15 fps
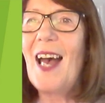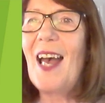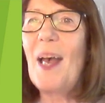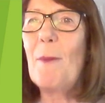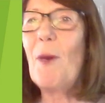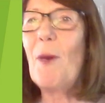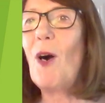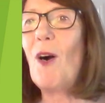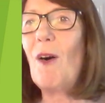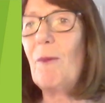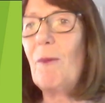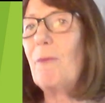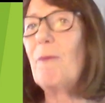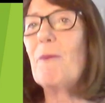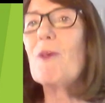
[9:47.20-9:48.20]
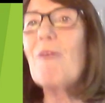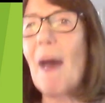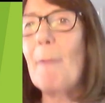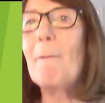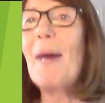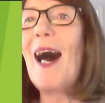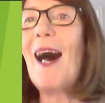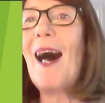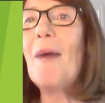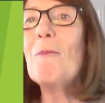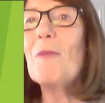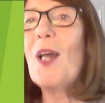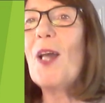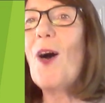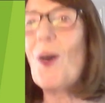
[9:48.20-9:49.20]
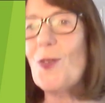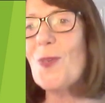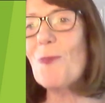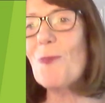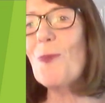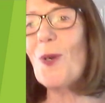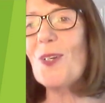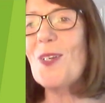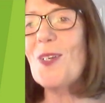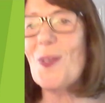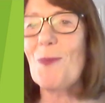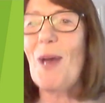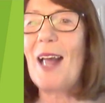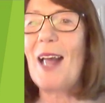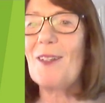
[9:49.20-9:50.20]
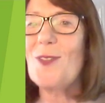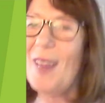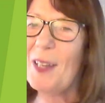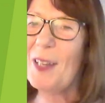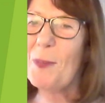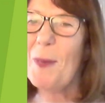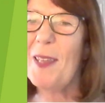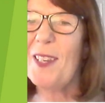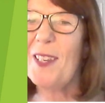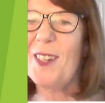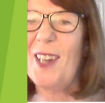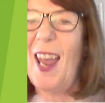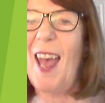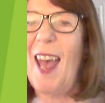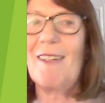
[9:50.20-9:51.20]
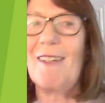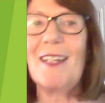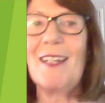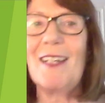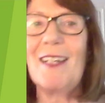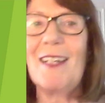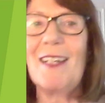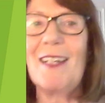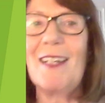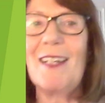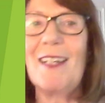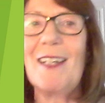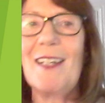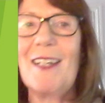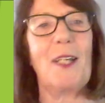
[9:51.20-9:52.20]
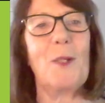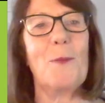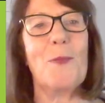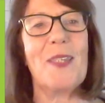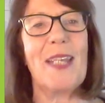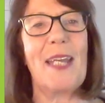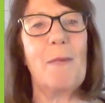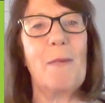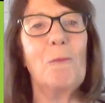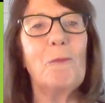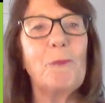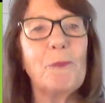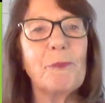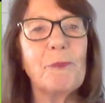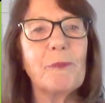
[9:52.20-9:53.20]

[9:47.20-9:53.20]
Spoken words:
or grandma or someone as well. So that's where the sharing aspect comes in.